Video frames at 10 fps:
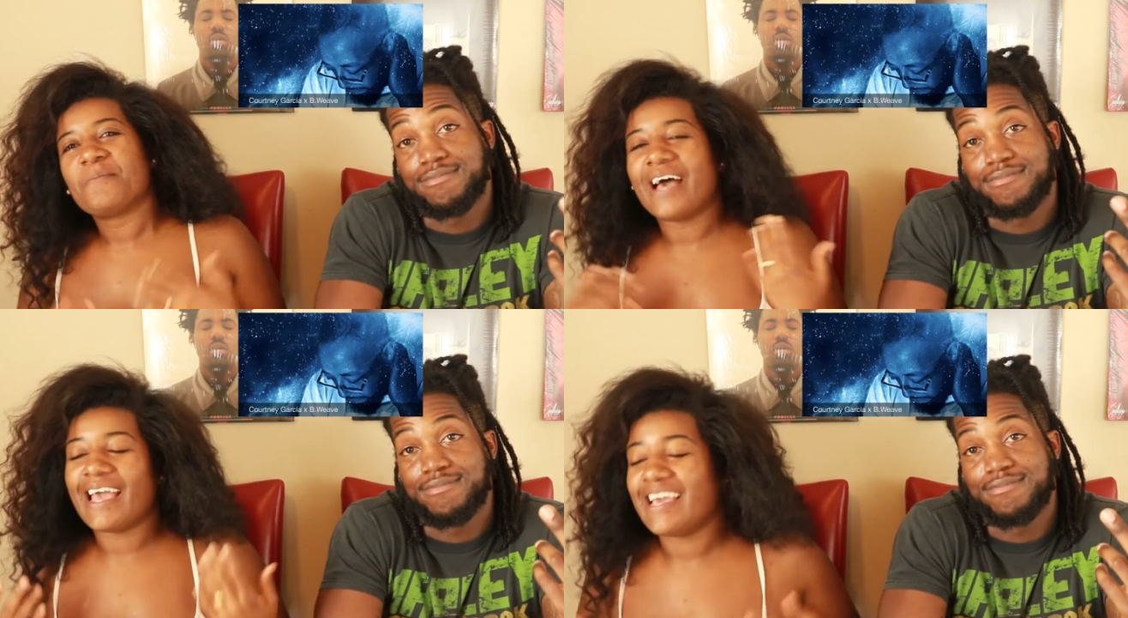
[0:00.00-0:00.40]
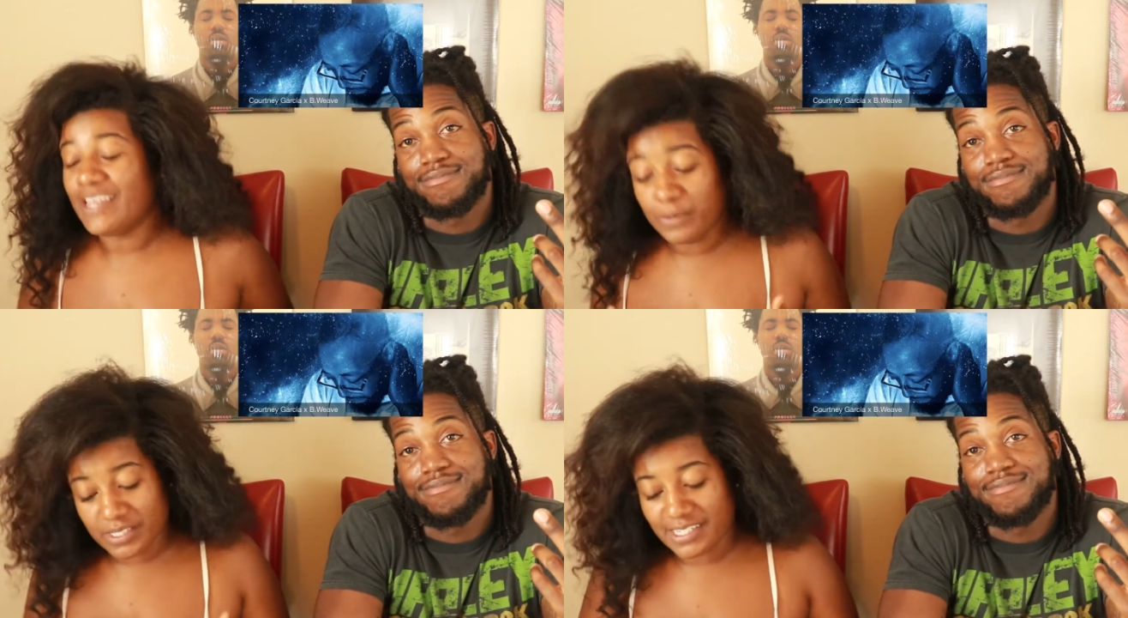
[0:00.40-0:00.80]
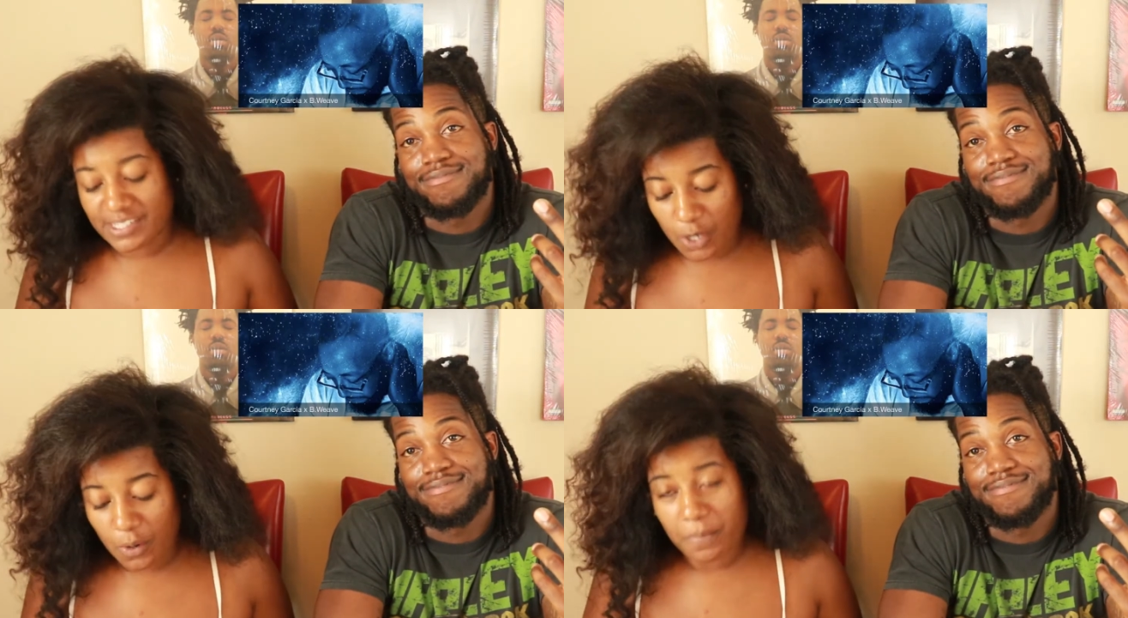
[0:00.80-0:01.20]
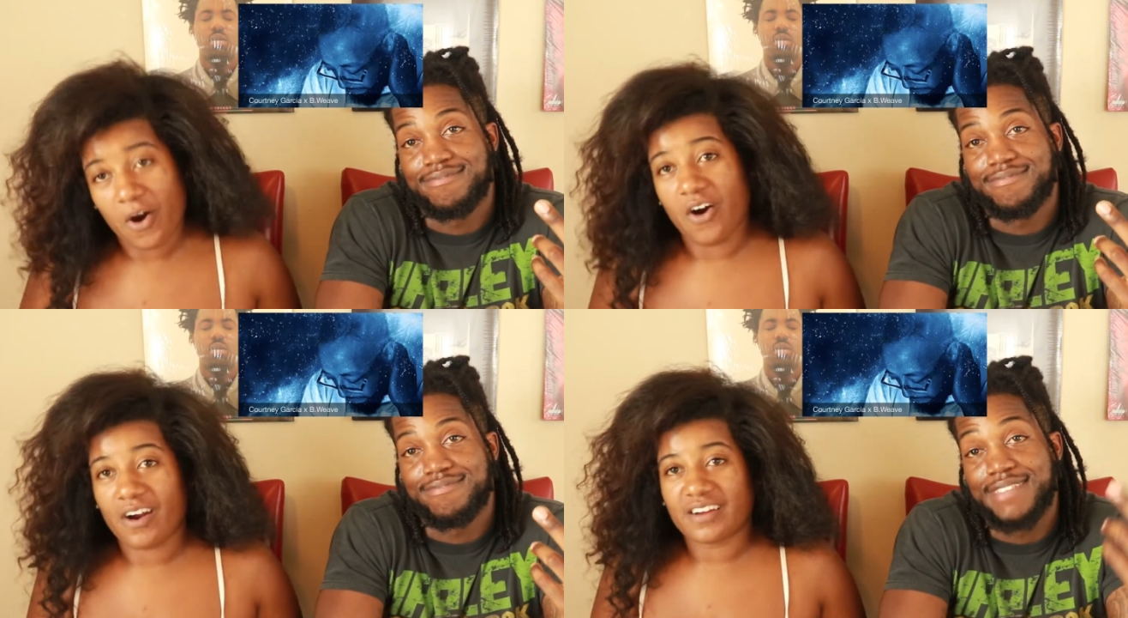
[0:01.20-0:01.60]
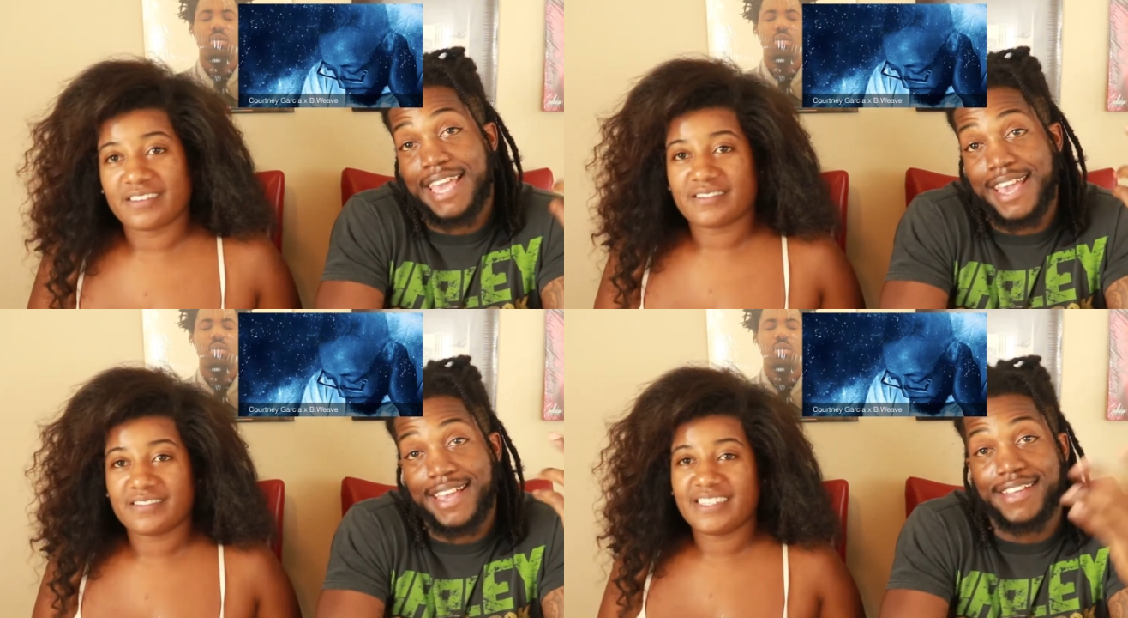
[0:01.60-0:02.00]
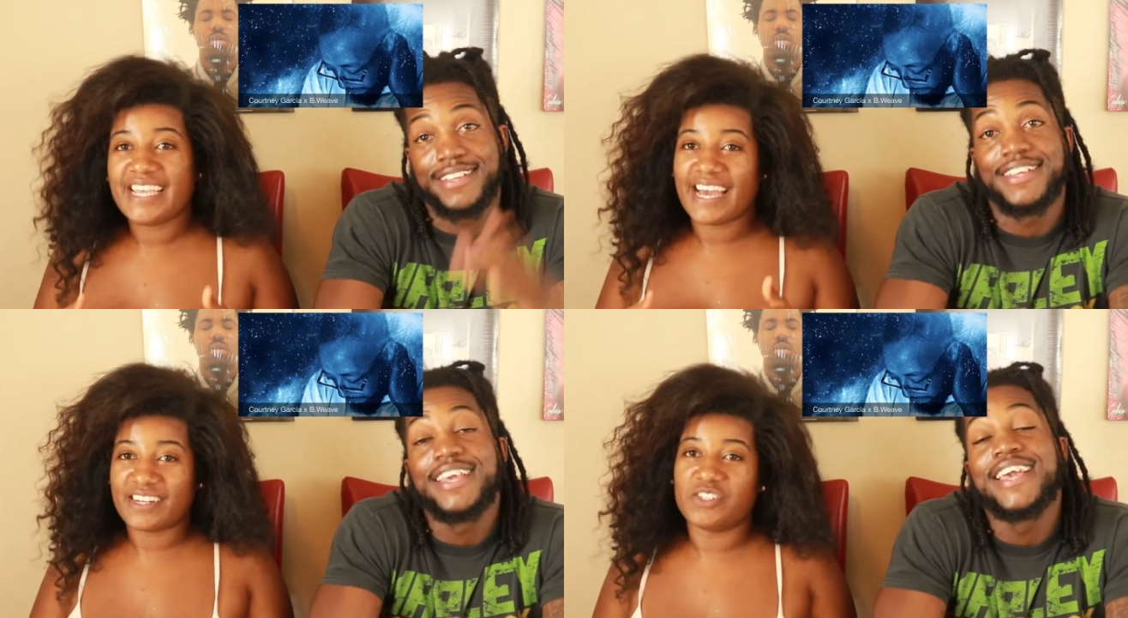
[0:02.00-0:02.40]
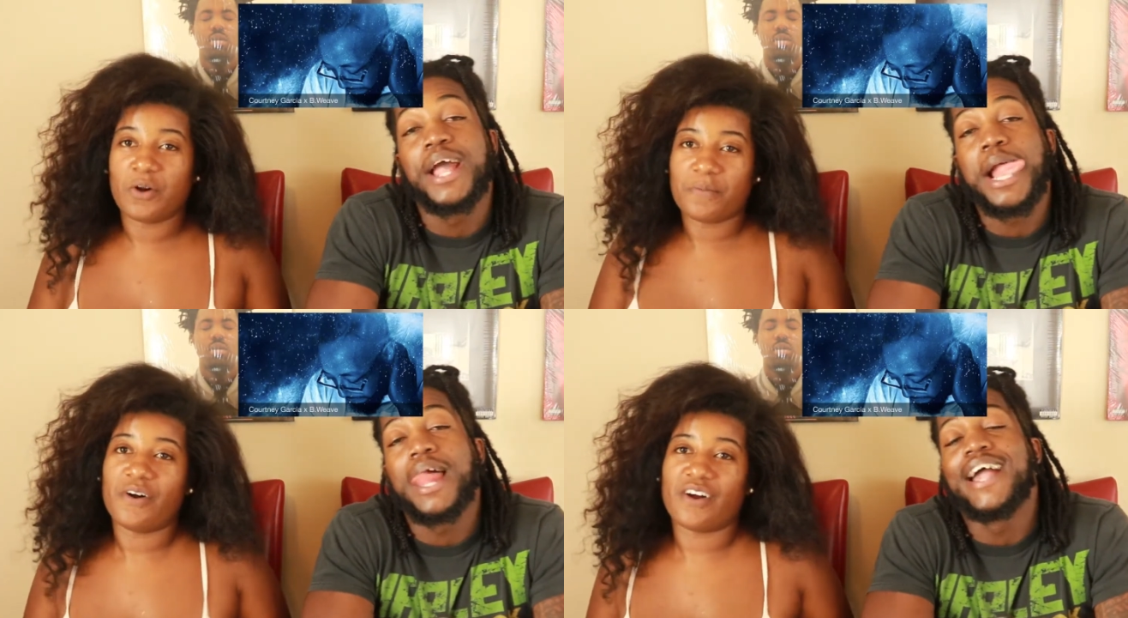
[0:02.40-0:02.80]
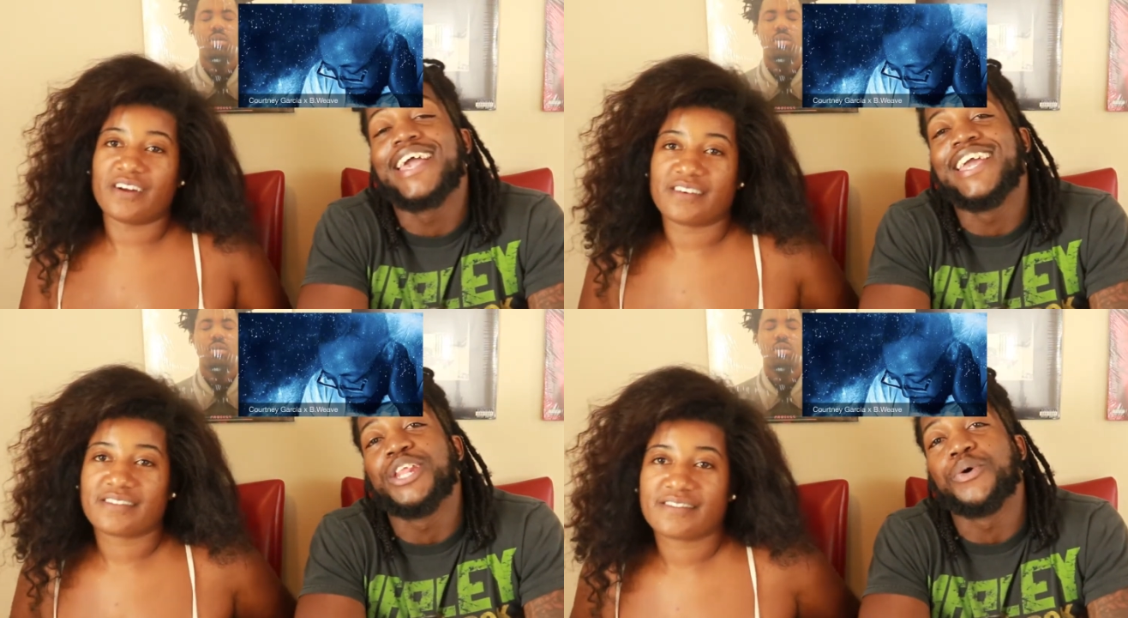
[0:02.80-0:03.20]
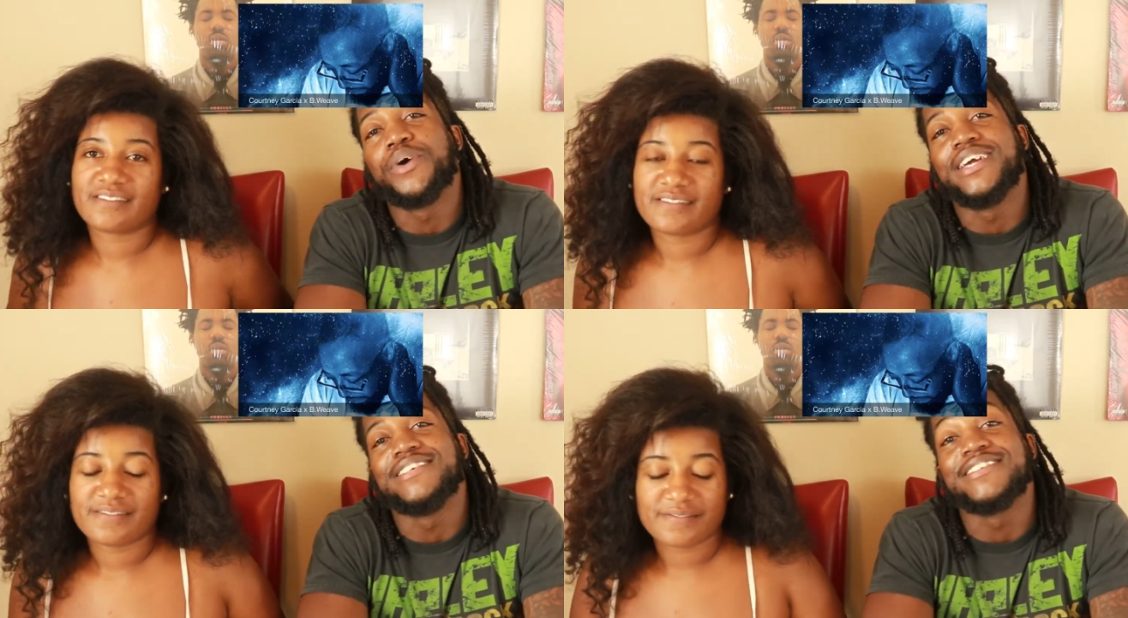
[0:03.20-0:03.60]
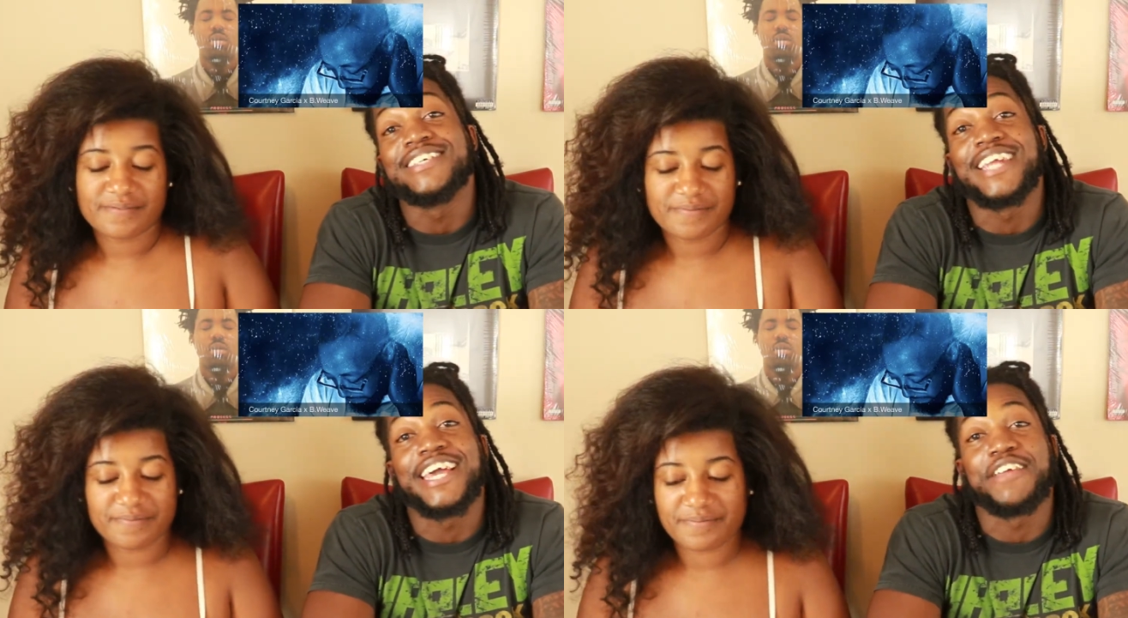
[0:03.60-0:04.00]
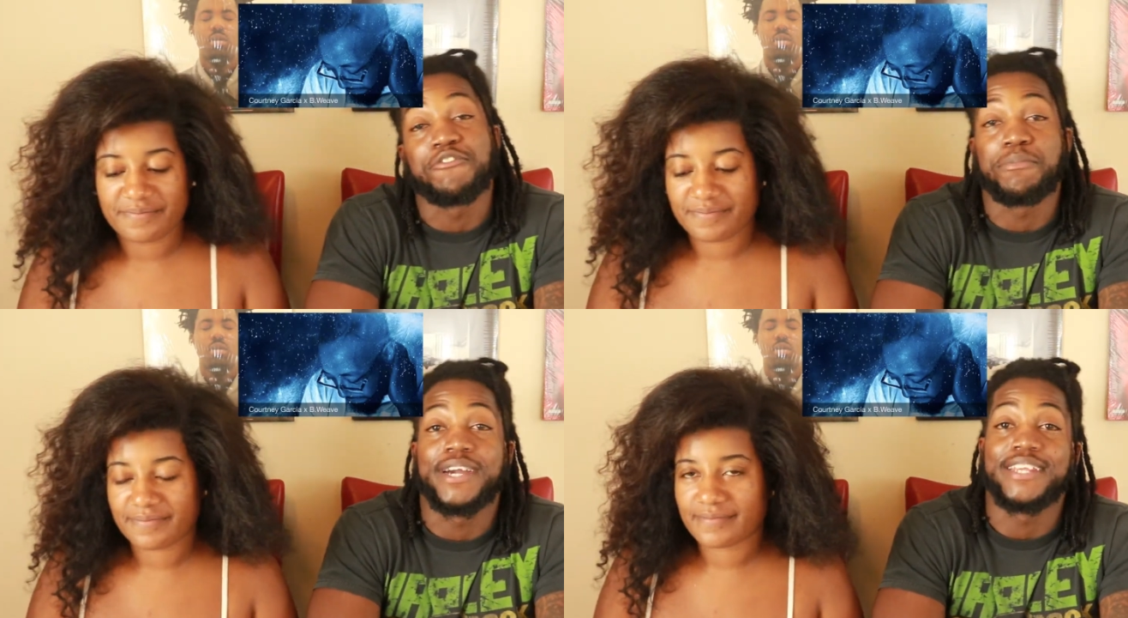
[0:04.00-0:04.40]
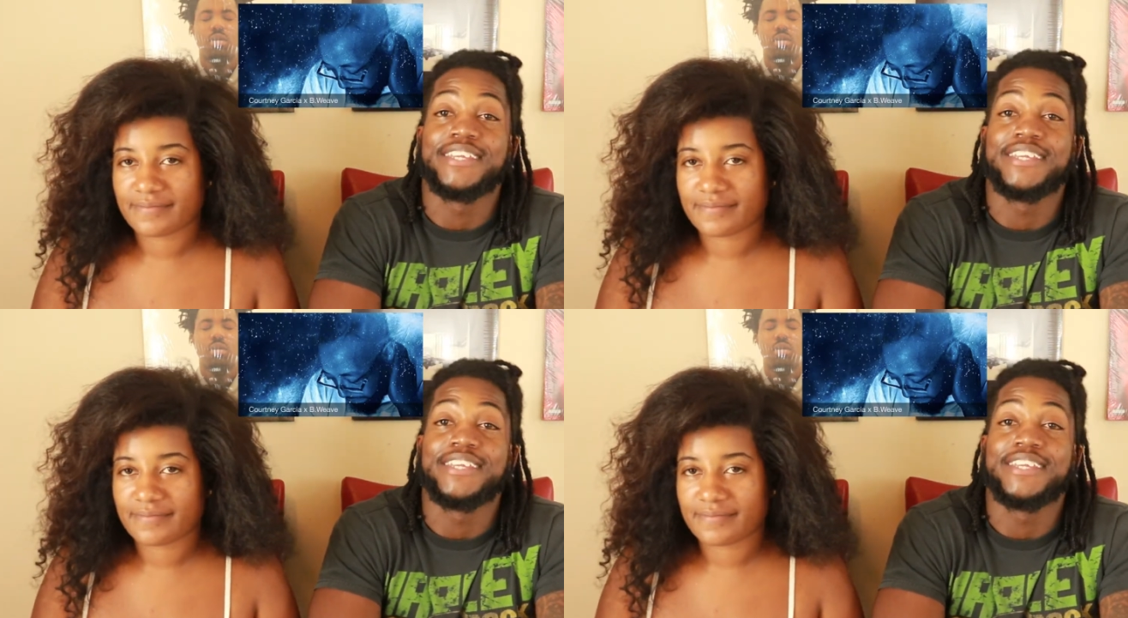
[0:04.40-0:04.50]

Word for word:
Speaker 1: But
Speaker 2: it was a dope bar.
Speaker 1: Hey.
Speaker 2: He had a dope bar.
Speaker 1: Anyways, good night everybody.